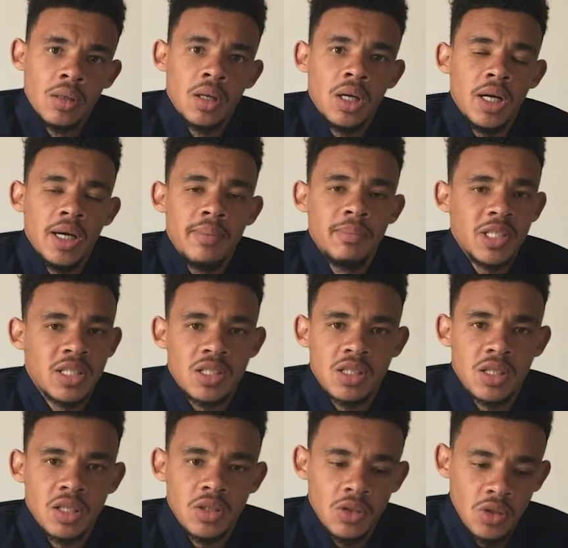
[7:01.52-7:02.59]
It's
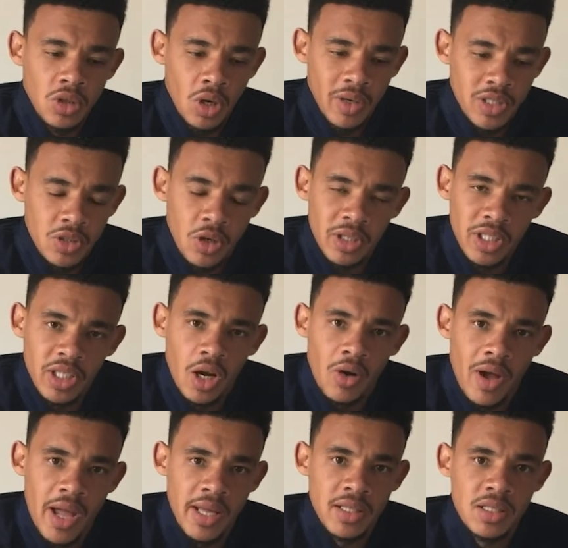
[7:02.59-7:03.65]
not in our
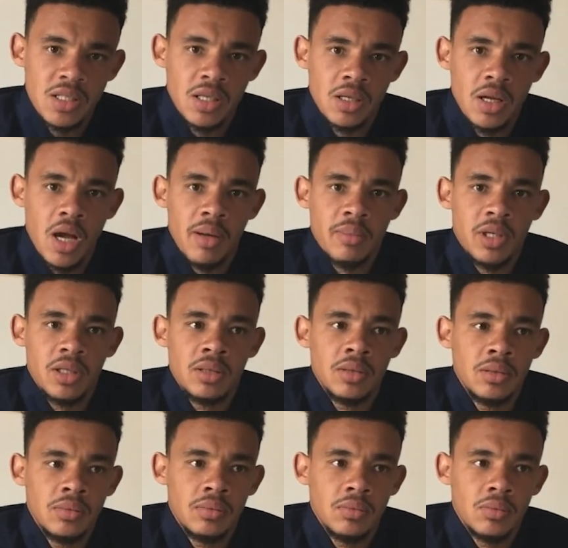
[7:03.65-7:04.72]
hands. I
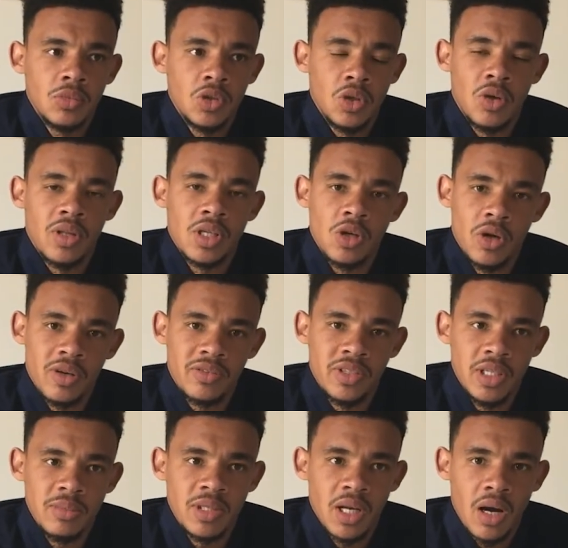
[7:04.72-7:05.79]
mean, there's a lot of
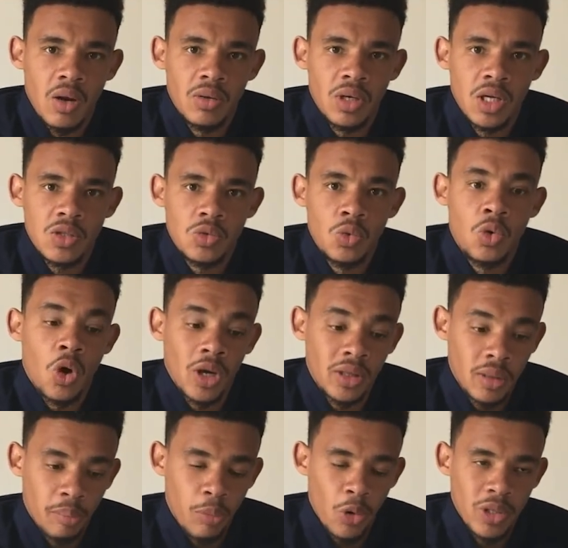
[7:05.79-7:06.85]
teams around us who got
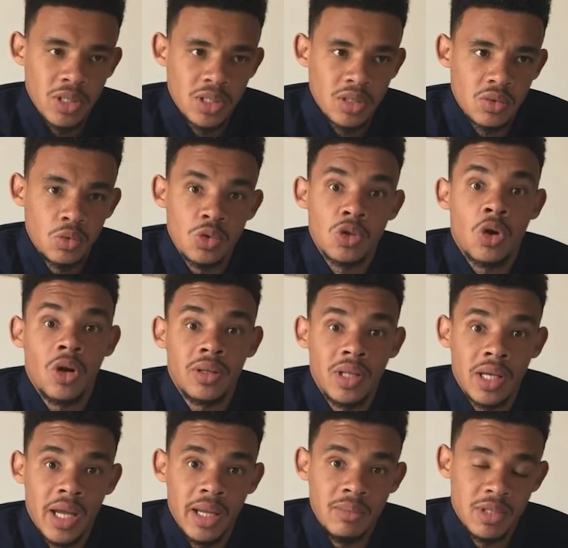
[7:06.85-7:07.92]
the points, who's got the
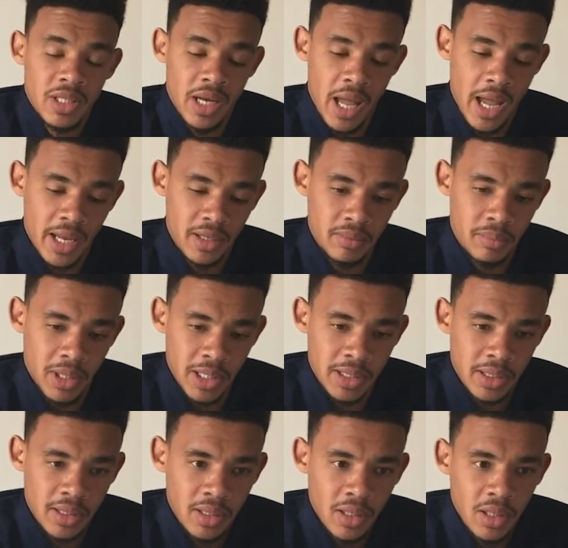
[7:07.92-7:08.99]
games in hand,
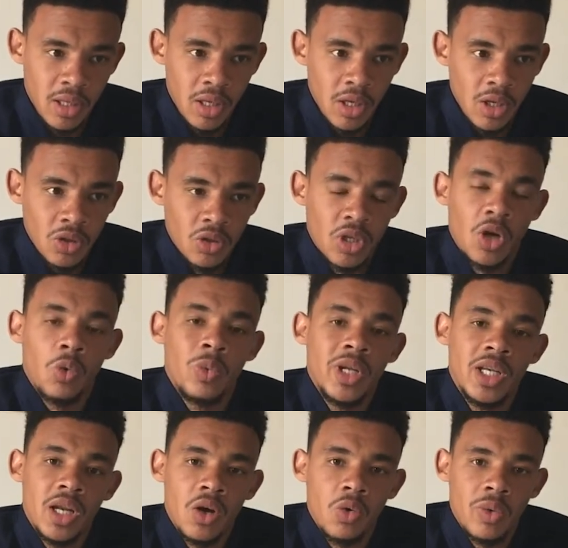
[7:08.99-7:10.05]
but, we know
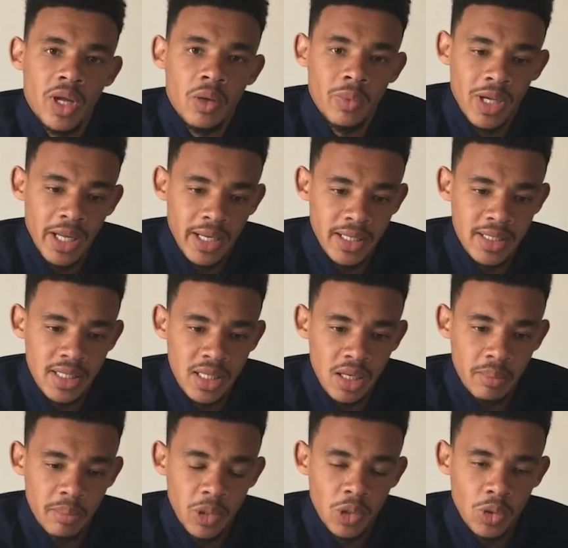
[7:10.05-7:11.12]
where we let it
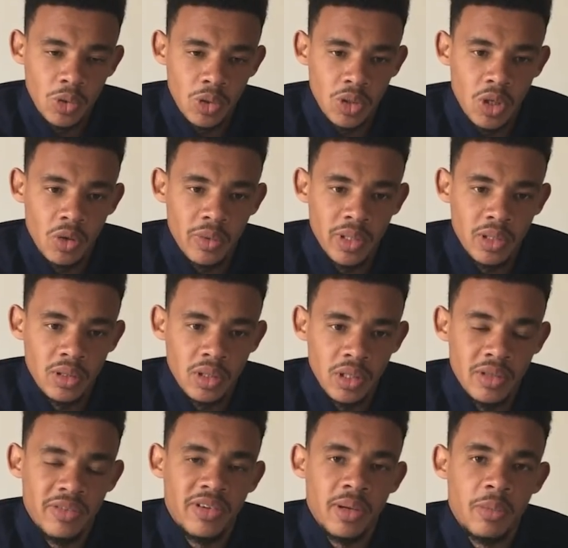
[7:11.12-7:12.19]
slip. In
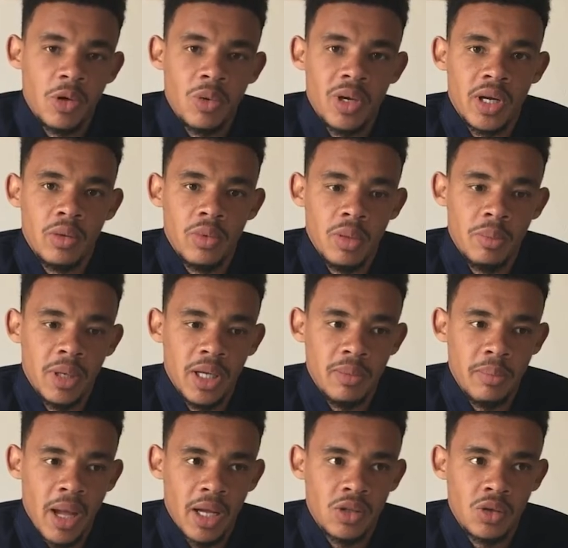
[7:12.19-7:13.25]
February, we
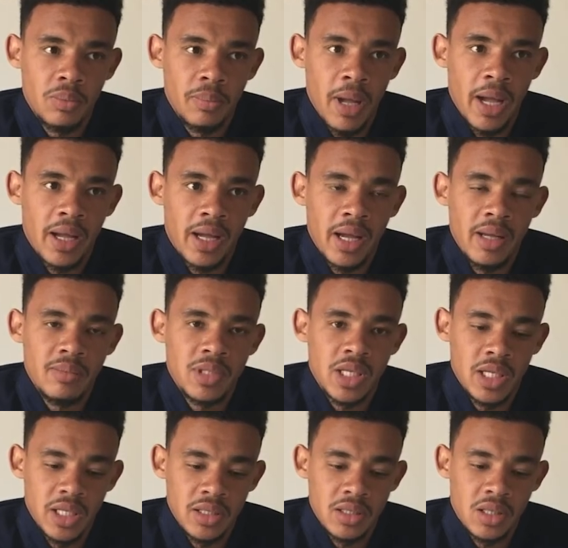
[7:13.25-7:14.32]
played back-to-back games
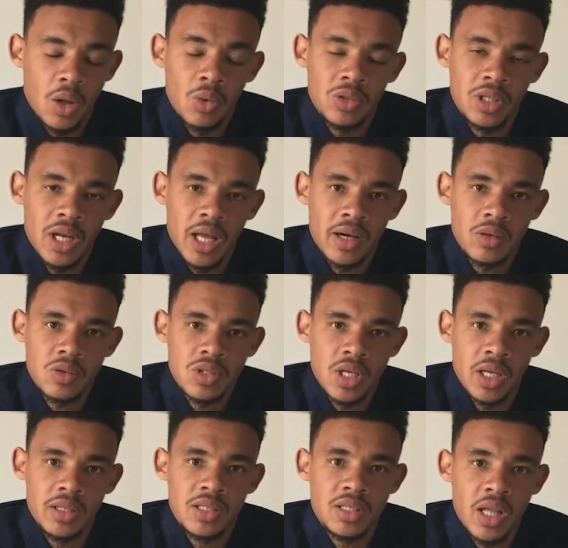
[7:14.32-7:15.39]
against Golden Arrows
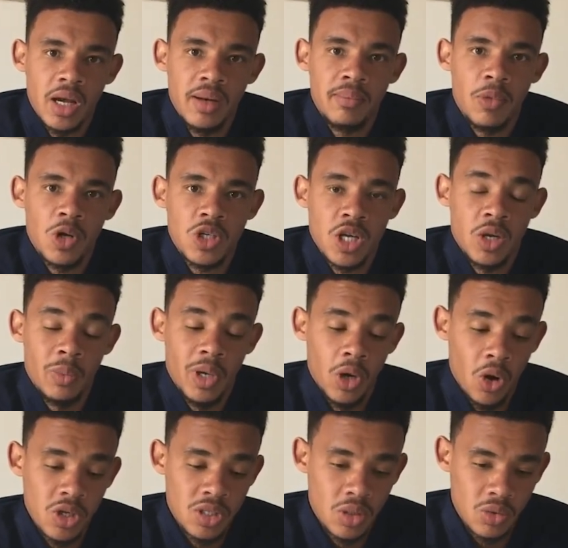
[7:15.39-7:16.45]
and Stellenbosch, and we
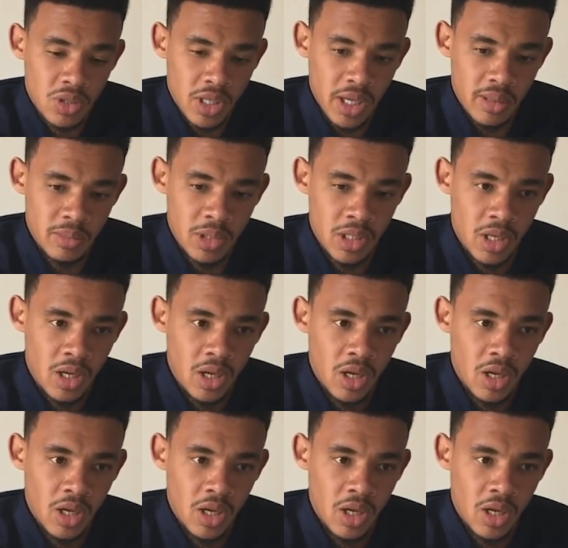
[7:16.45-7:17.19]
lost those games,